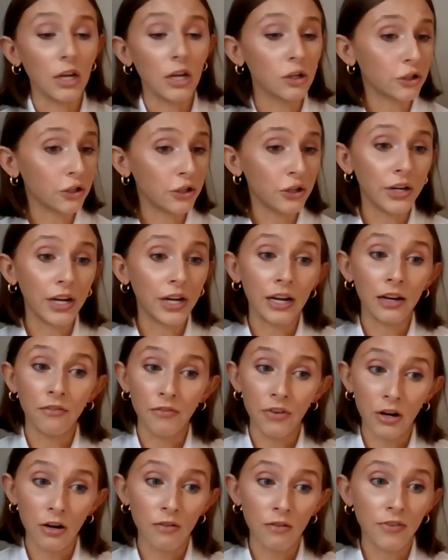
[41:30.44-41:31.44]
Make sure you're
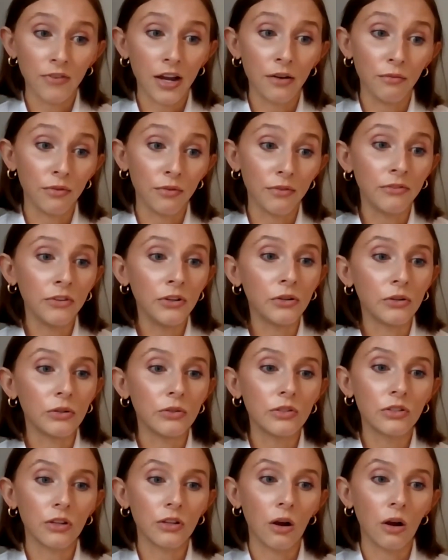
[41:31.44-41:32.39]
getting verified reviews.